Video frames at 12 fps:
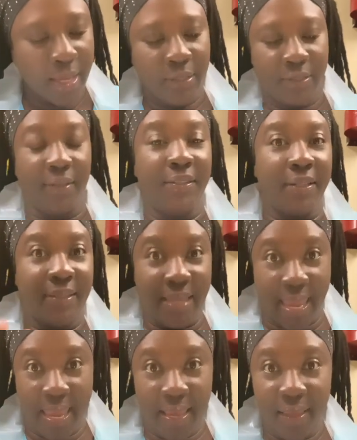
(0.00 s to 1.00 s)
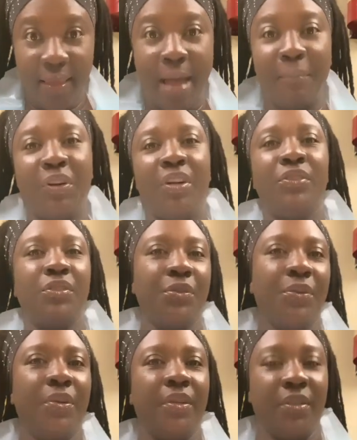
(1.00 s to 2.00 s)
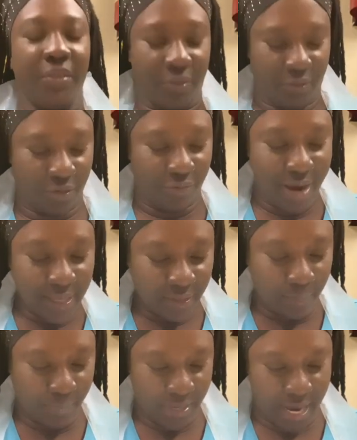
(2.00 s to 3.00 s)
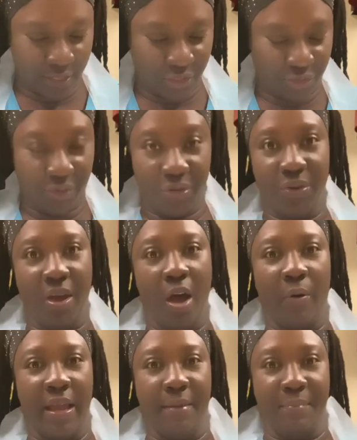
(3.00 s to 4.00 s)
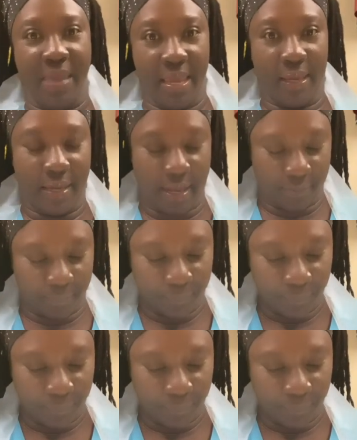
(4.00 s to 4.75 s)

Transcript: So today I'm gonna do the recipe and show you how I make it.